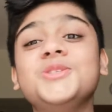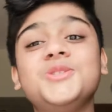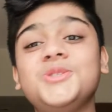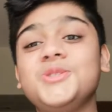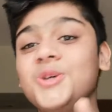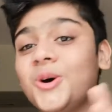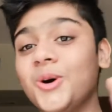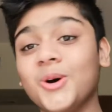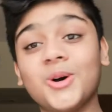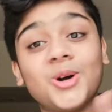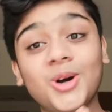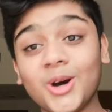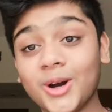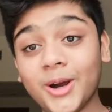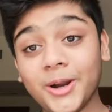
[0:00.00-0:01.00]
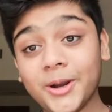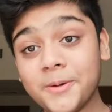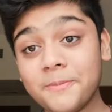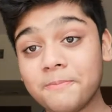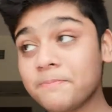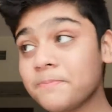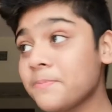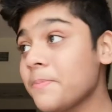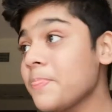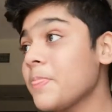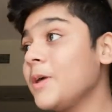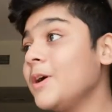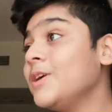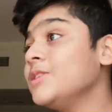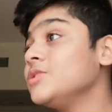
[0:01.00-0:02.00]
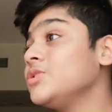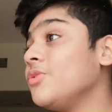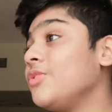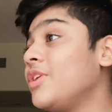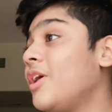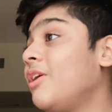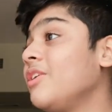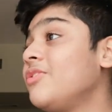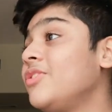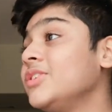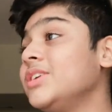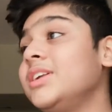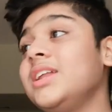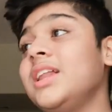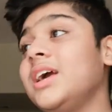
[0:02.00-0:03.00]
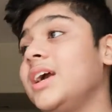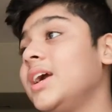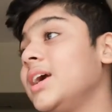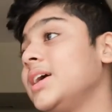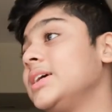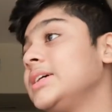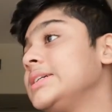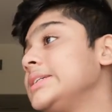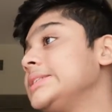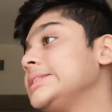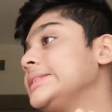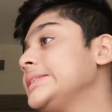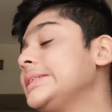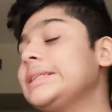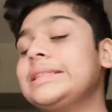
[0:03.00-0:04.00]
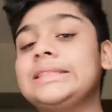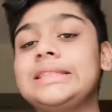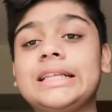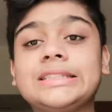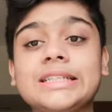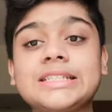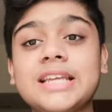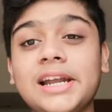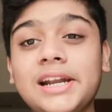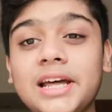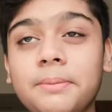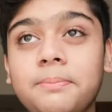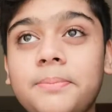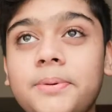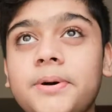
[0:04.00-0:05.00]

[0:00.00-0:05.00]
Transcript: so good. So without any further delay, let's just start up.